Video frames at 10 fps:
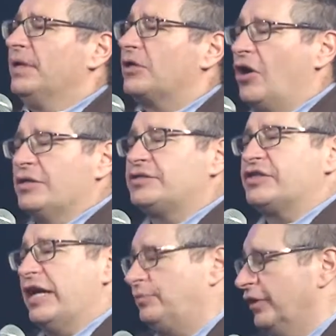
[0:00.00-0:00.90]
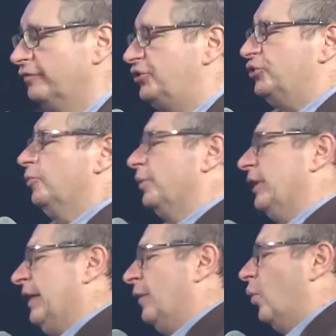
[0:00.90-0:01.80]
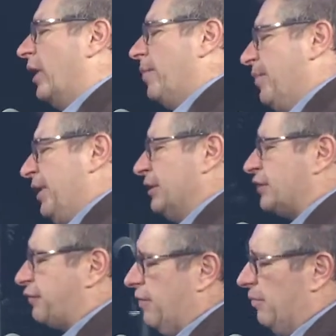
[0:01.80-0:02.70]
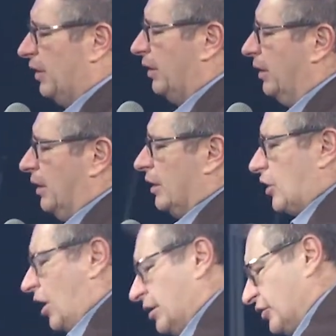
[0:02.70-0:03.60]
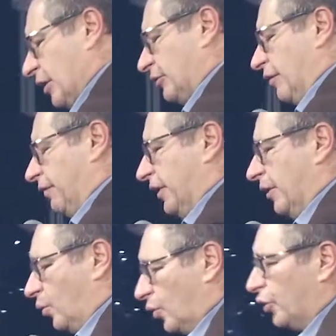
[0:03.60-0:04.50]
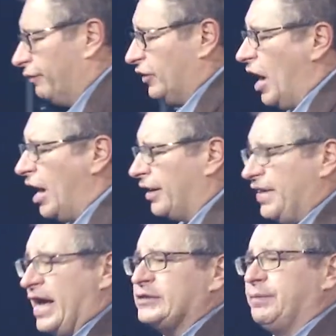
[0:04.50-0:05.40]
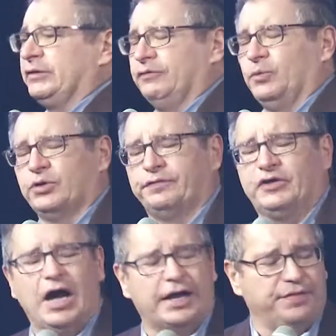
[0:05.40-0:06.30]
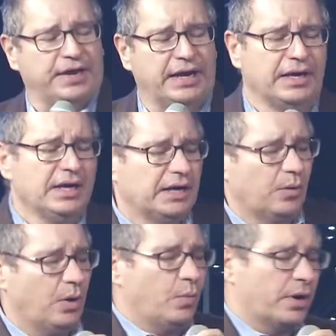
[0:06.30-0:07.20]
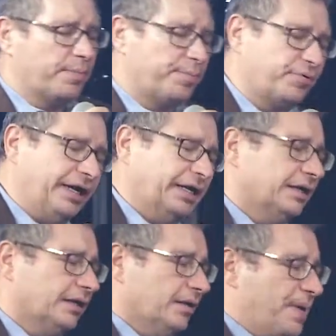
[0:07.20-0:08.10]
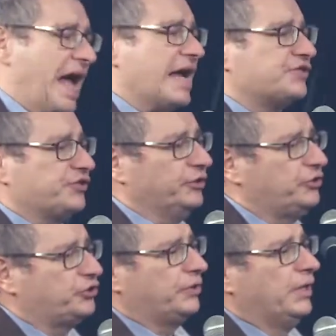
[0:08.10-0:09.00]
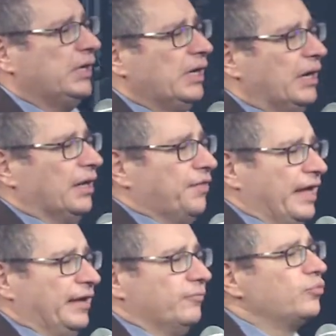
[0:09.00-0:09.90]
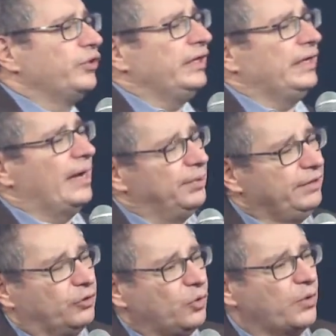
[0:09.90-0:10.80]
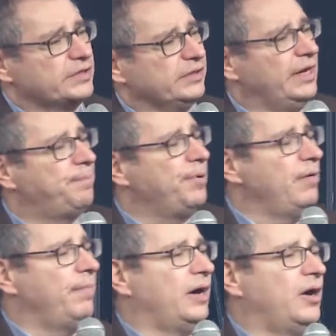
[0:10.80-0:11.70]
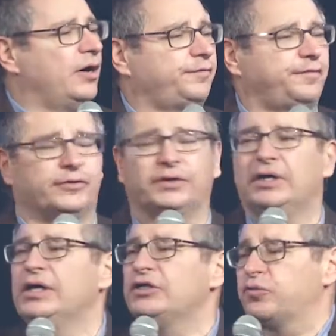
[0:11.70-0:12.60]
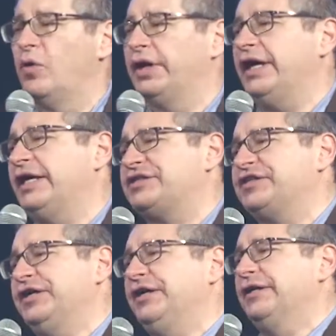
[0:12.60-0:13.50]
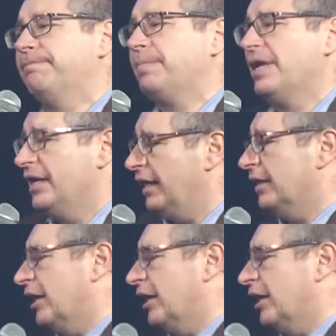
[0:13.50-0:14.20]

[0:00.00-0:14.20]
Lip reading: concept of Jubilee and what it means from the concept of the Word of God and the aspect of the Word of God. And then I want to bring a passage that really I believe the Lord has laid upon my heart for 2018 and